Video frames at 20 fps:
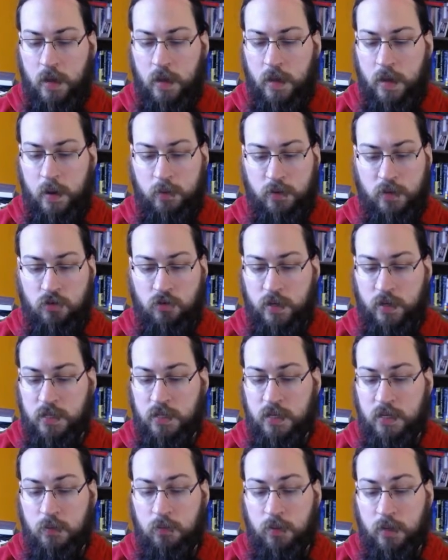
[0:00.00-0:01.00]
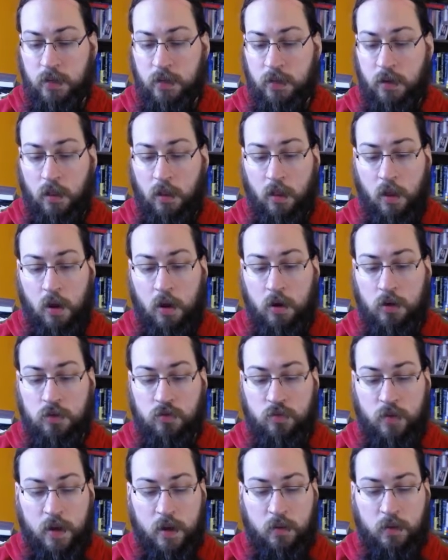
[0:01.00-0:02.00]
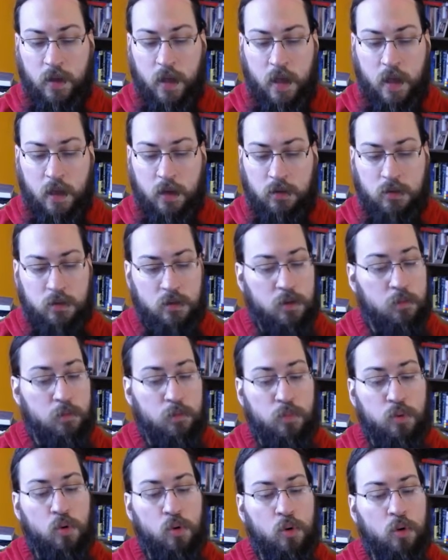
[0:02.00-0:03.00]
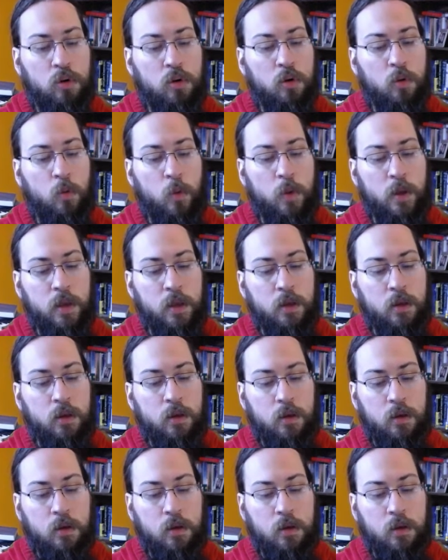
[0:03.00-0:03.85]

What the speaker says: It was addressed simply in a large, round hand. "Pour Louis."